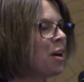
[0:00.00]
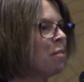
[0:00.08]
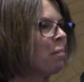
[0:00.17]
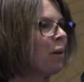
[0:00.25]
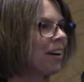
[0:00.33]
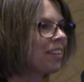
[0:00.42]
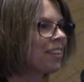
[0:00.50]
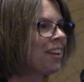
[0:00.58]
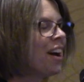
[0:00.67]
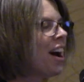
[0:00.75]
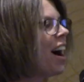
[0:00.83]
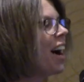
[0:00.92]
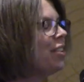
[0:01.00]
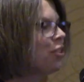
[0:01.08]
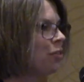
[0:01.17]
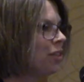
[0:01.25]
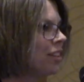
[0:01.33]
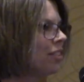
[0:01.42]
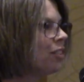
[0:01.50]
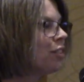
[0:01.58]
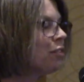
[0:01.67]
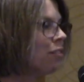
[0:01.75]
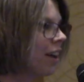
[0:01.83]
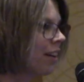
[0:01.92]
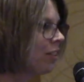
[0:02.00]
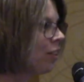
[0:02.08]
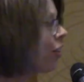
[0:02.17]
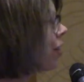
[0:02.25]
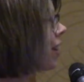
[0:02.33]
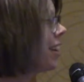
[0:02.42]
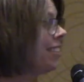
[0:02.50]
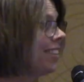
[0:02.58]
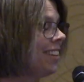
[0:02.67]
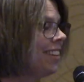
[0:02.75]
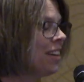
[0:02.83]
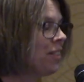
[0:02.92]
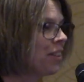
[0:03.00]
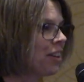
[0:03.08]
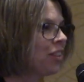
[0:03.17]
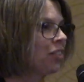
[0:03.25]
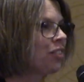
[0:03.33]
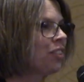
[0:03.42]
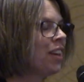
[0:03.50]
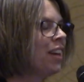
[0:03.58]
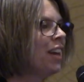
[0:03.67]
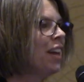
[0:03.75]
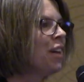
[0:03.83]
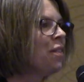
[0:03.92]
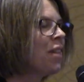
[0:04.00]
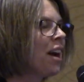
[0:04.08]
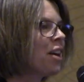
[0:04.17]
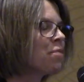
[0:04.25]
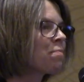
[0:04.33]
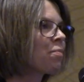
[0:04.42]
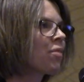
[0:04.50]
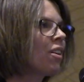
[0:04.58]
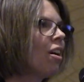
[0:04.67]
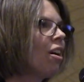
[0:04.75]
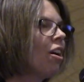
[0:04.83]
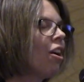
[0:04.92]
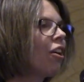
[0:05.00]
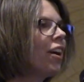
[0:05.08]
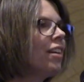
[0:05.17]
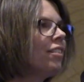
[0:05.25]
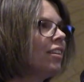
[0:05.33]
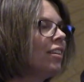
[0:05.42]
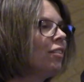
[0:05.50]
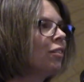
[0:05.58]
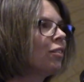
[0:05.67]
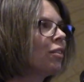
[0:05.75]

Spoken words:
But I do need to defend RID in this, in that RID's